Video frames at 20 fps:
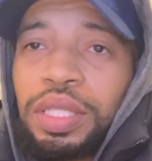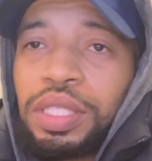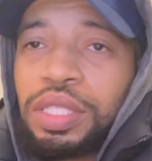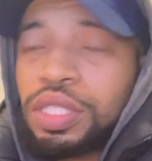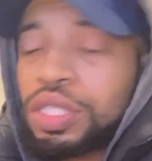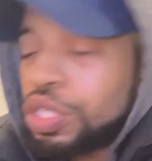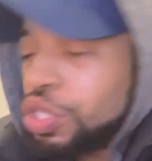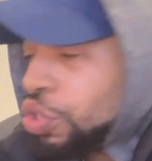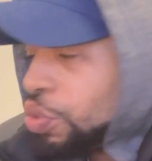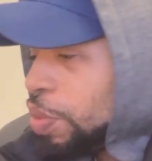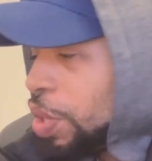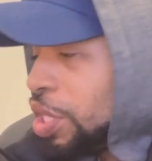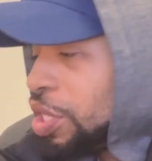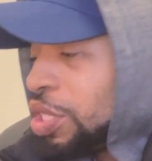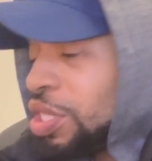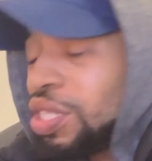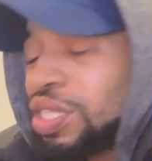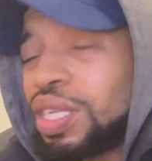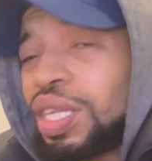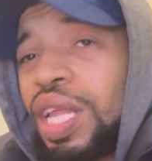this
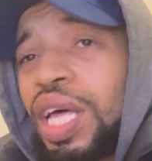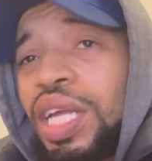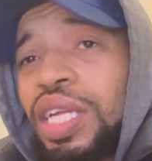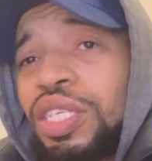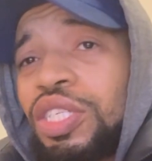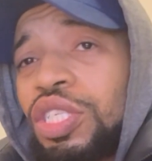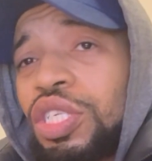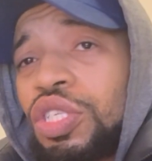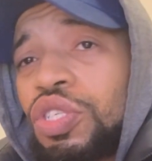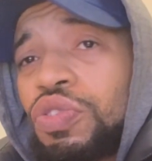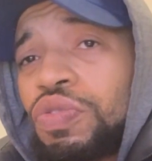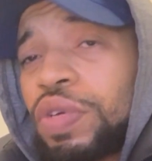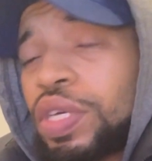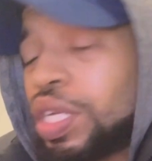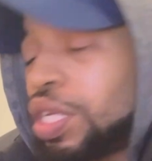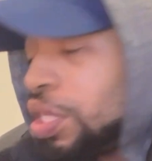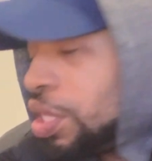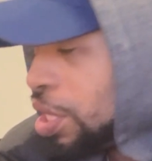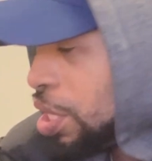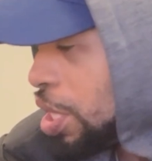situation. It's a lot of shit
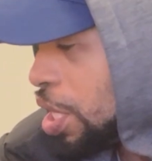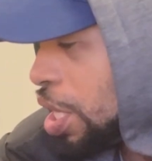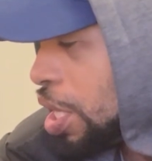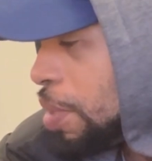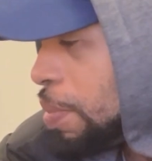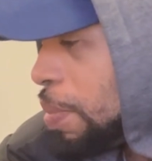trending today,